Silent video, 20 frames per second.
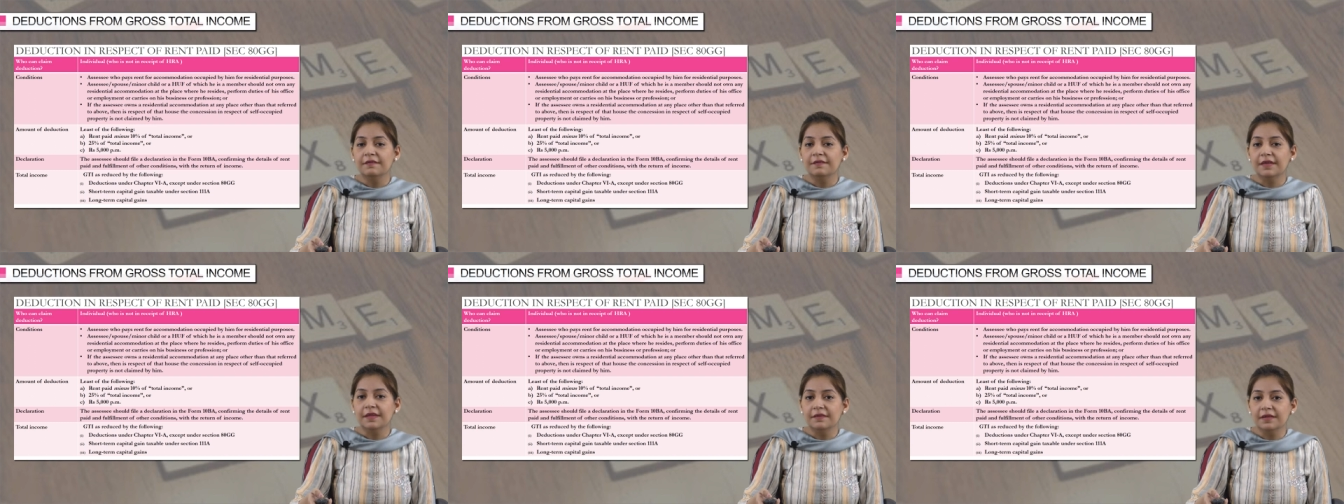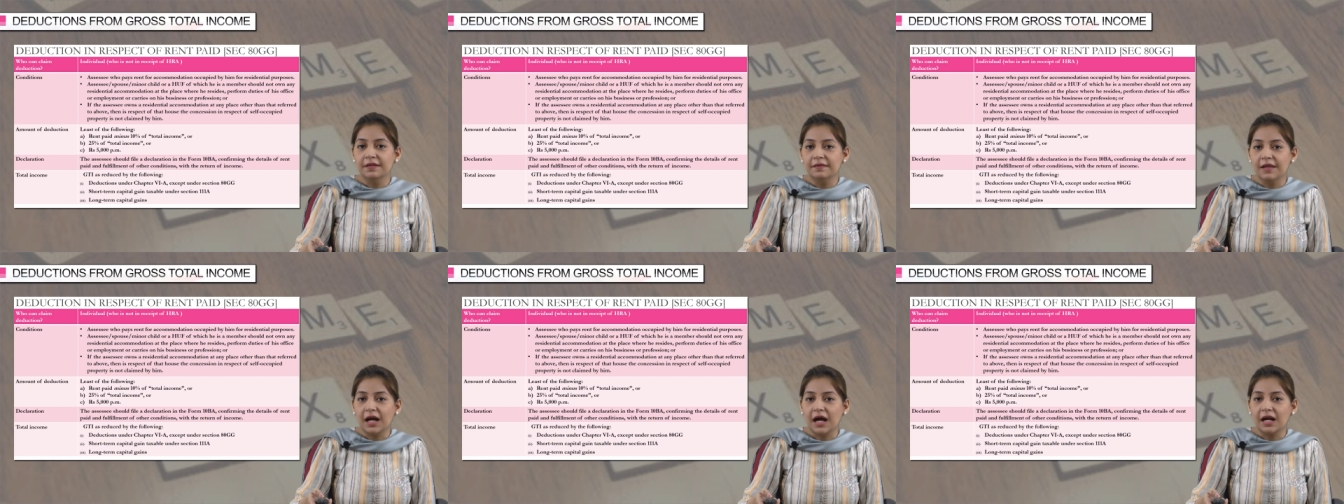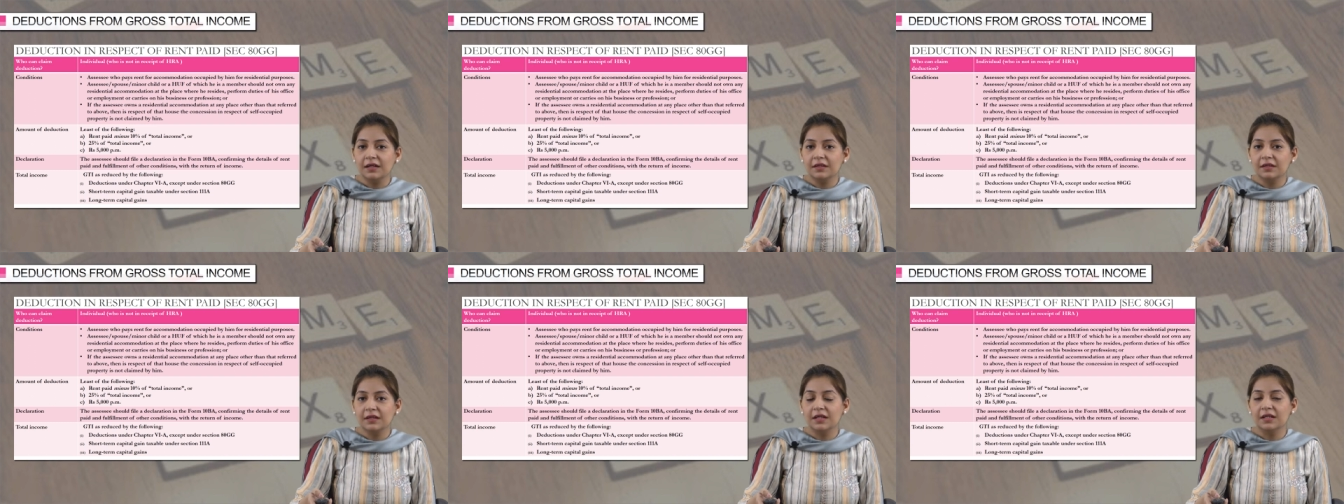then in
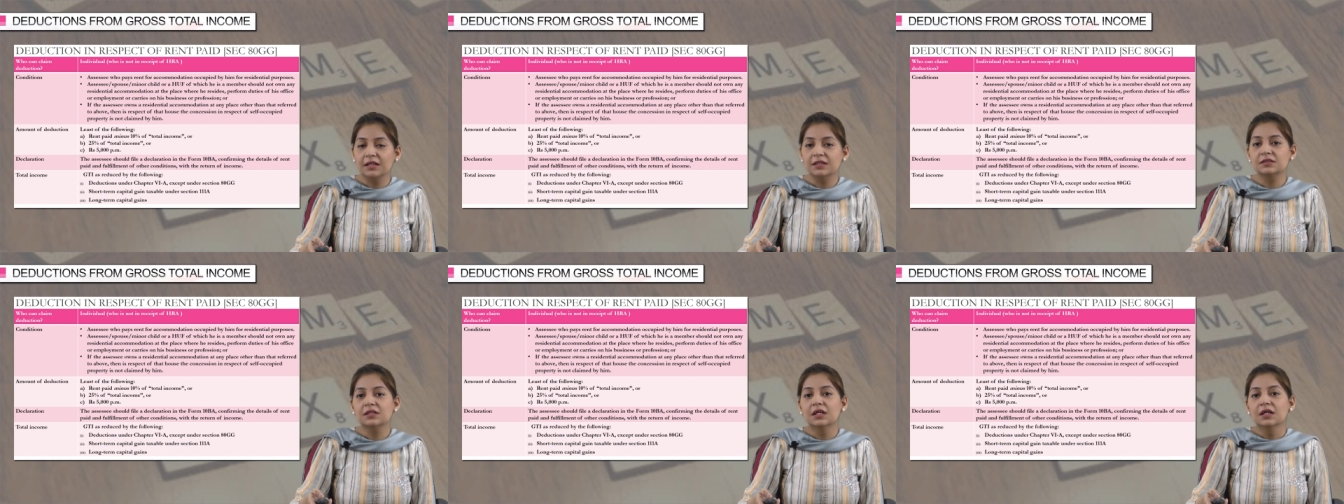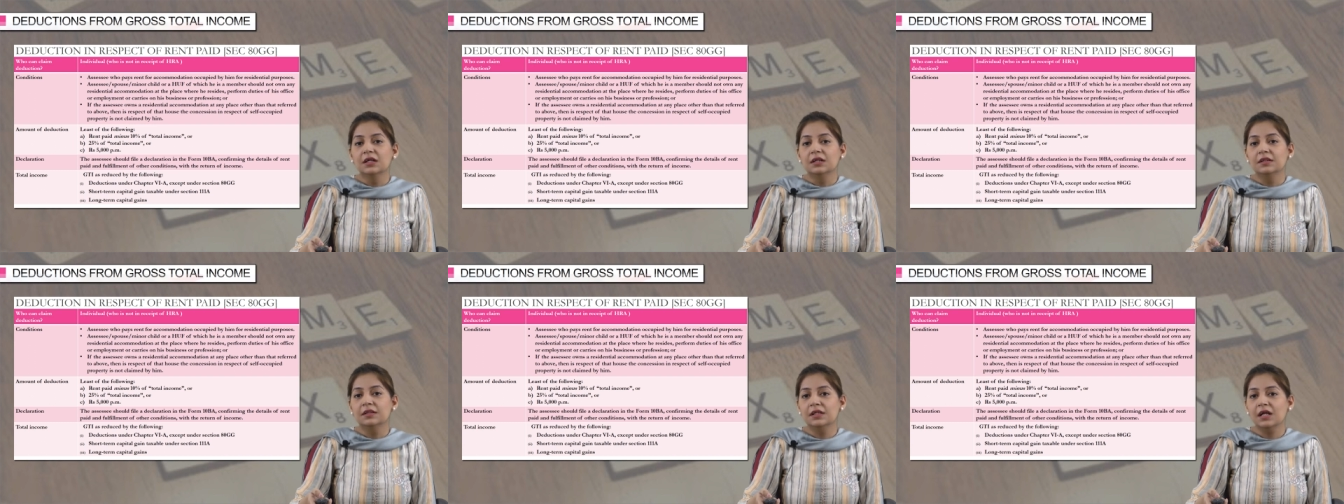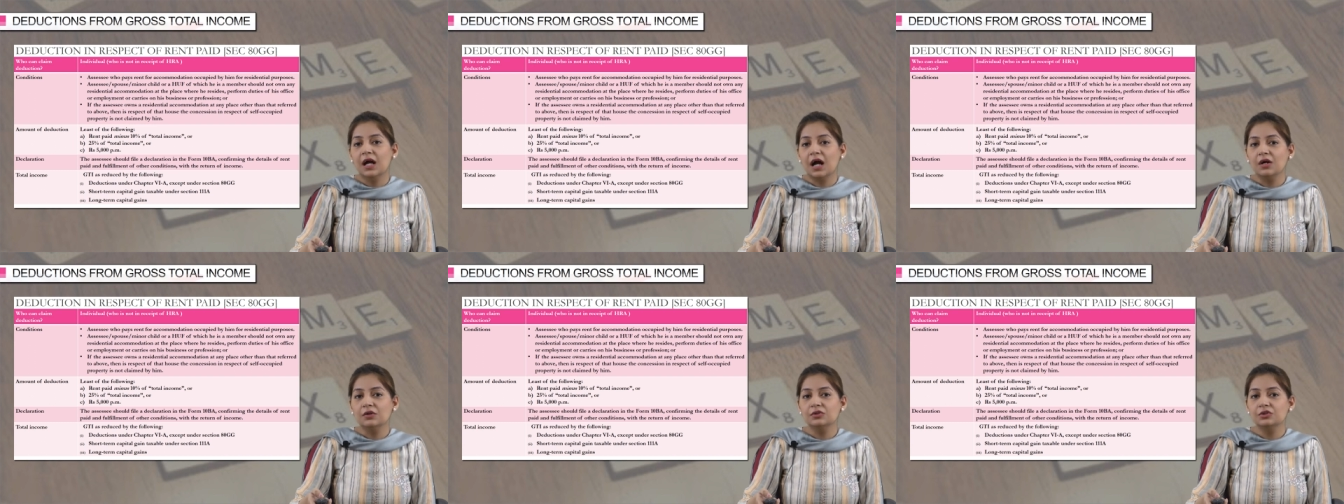that case
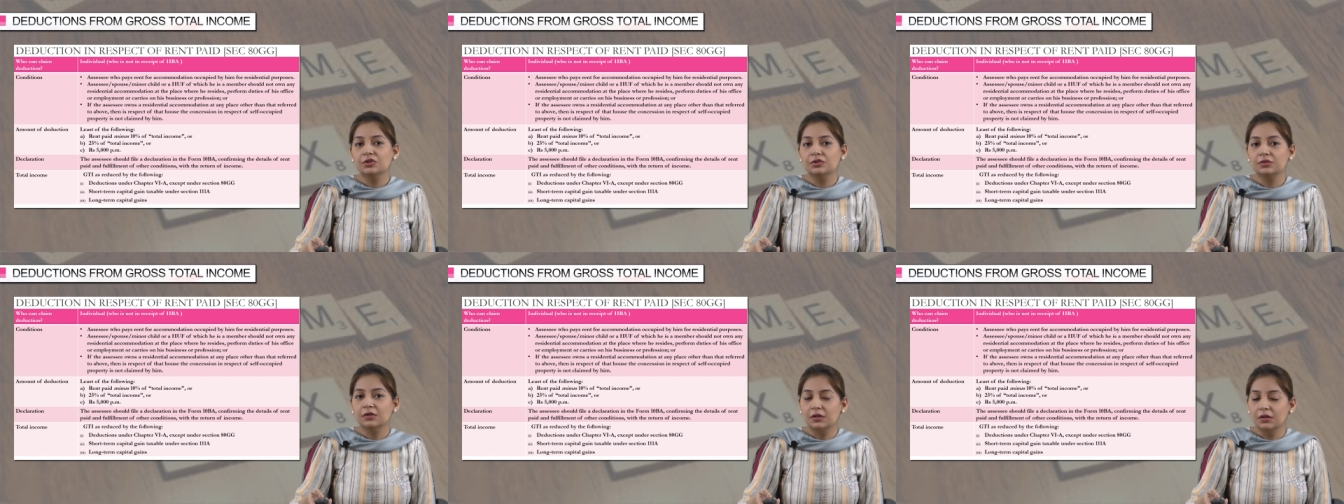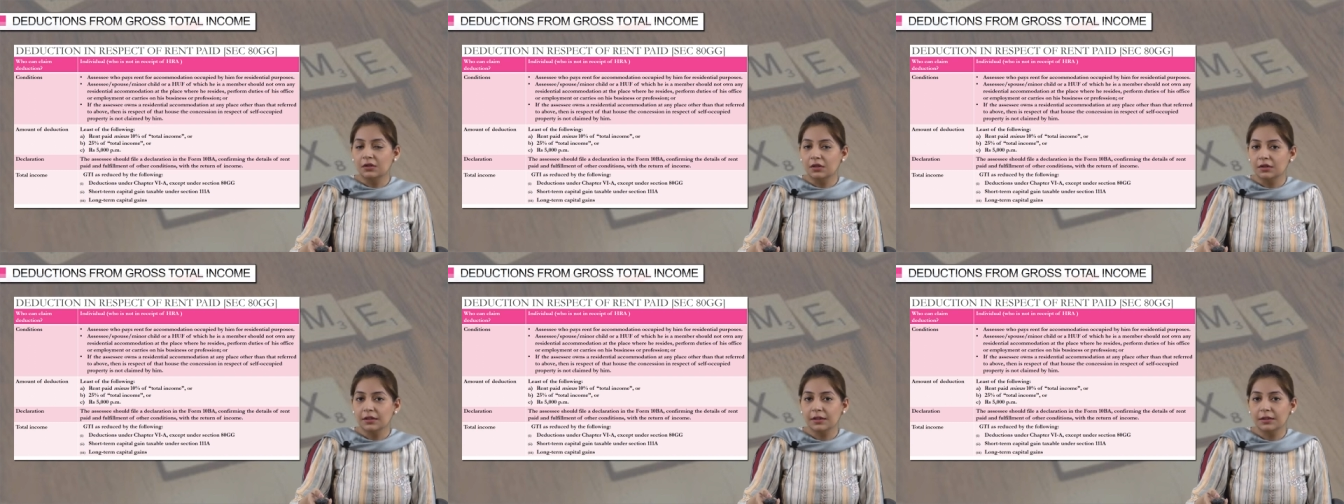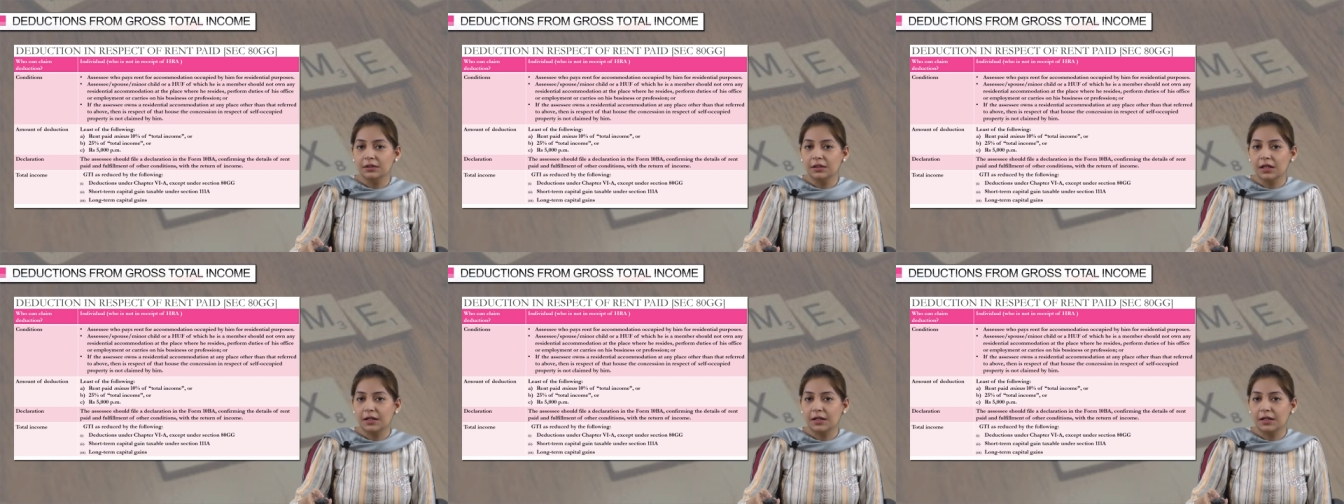the house, uh,